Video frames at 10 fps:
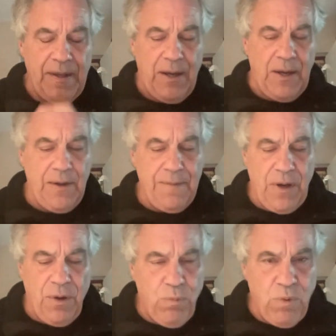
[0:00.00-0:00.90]
A
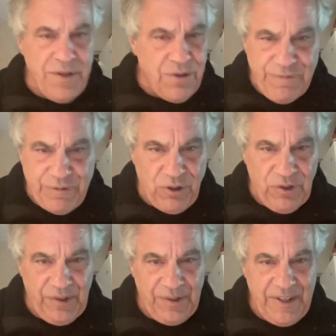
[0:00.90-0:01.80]

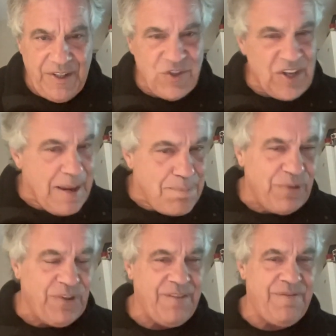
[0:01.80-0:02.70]
wonderful
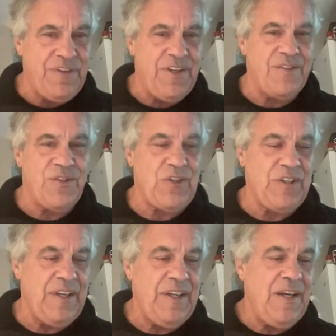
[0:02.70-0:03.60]
example of this,